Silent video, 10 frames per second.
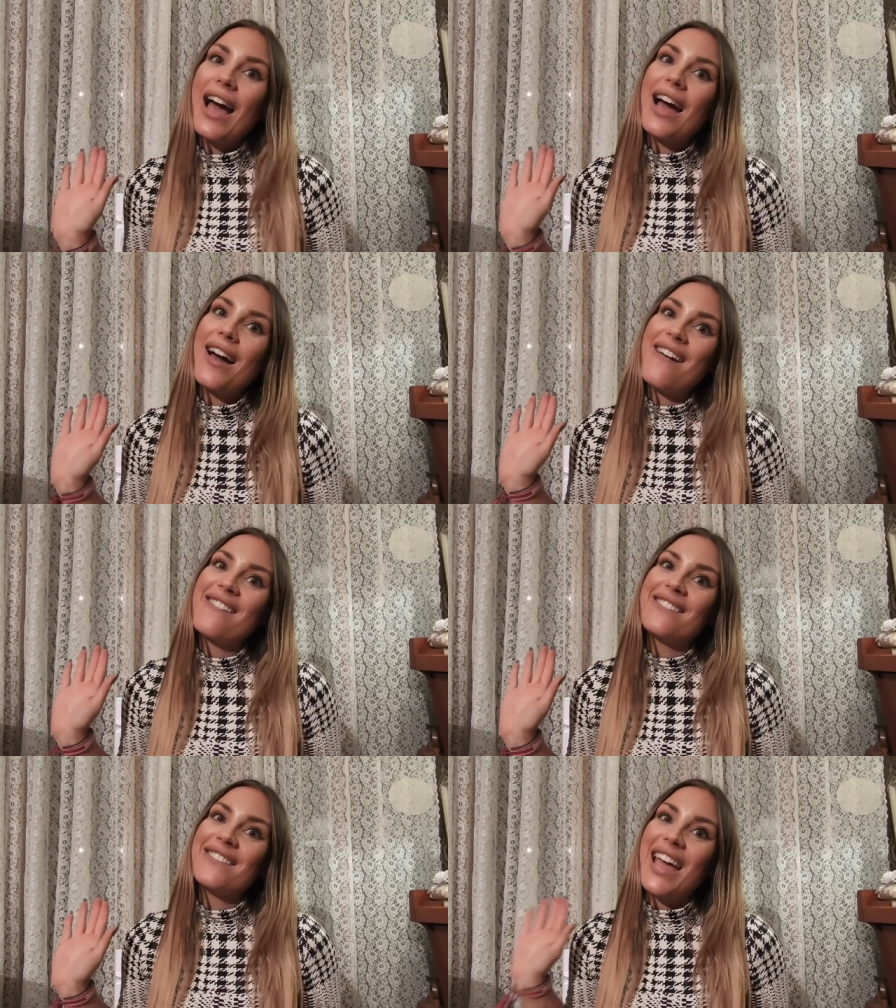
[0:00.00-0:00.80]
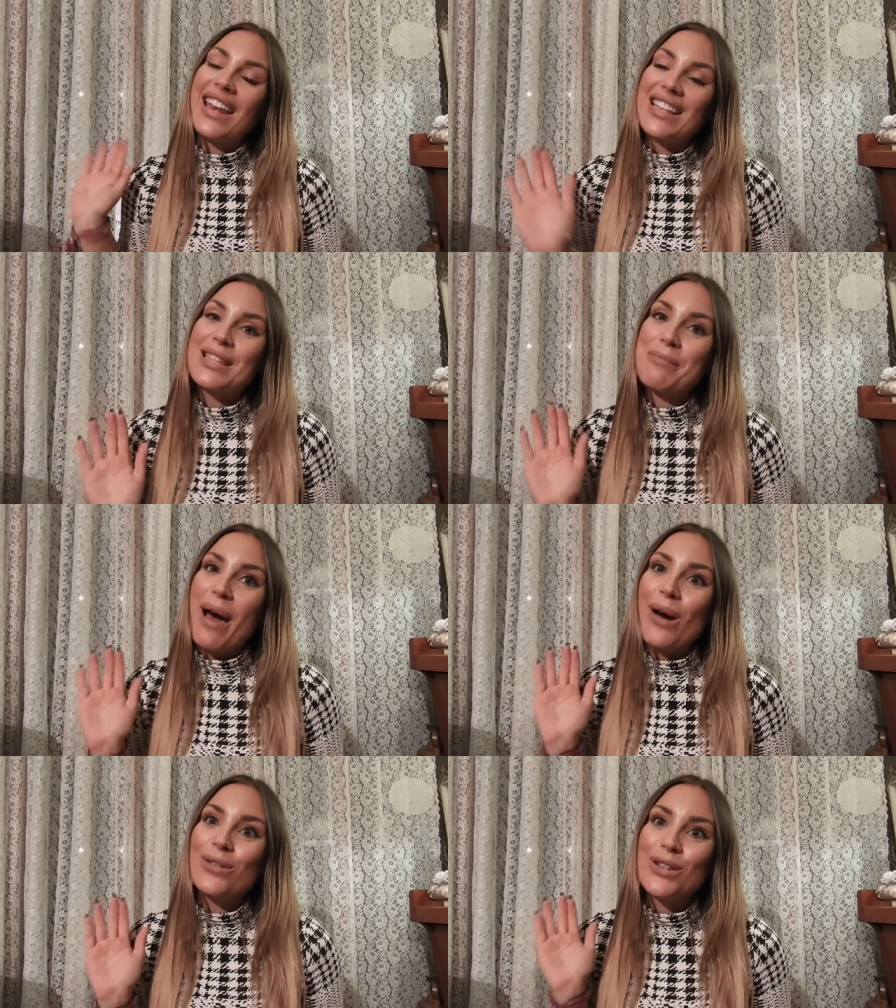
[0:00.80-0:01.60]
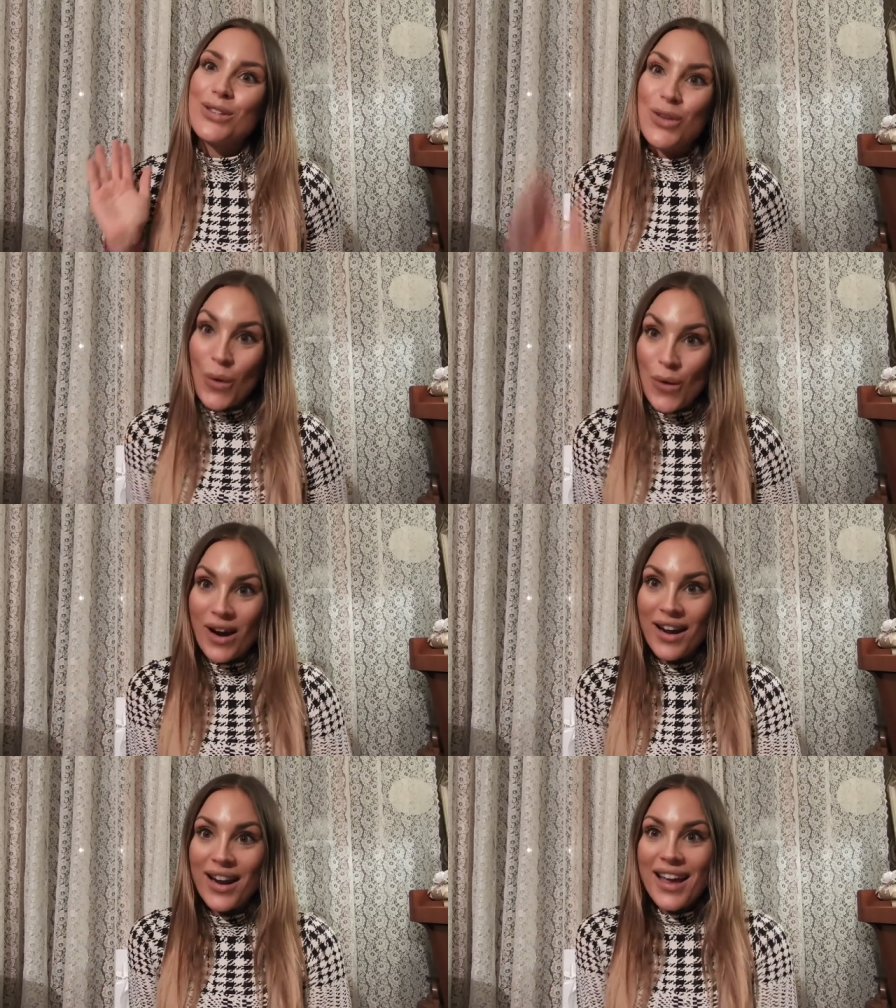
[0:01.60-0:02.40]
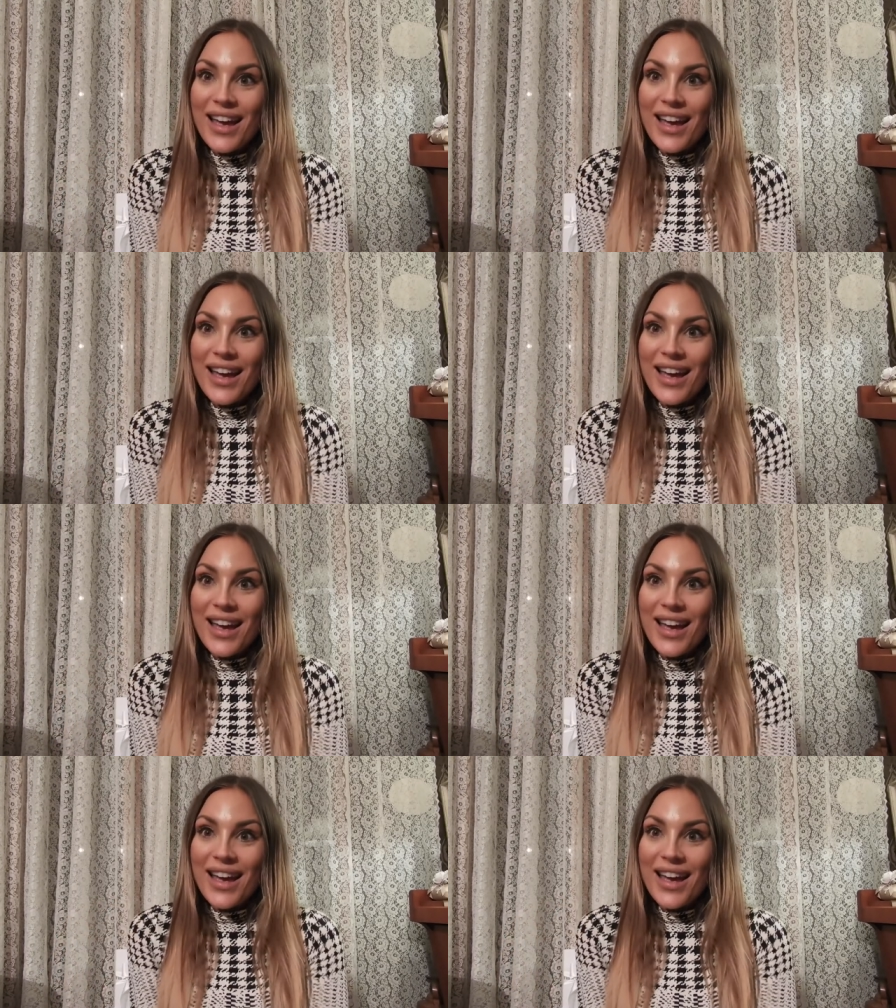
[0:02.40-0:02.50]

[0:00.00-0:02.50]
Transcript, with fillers: um, and it's about Dior.